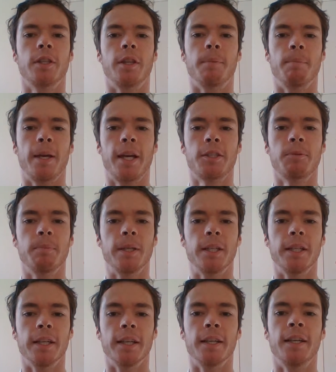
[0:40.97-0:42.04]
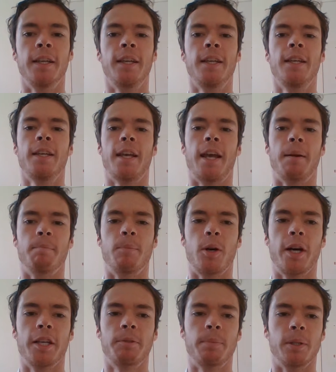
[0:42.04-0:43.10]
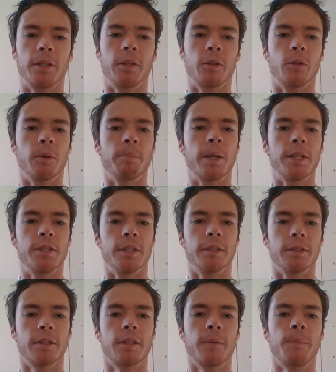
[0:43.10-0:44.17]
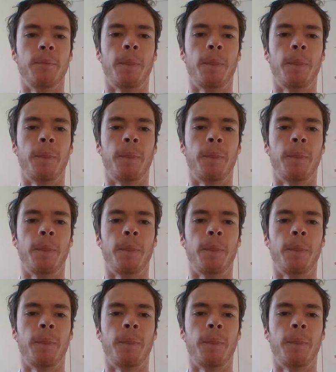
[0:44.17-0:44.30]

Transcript: in the mass media and biased political opinions.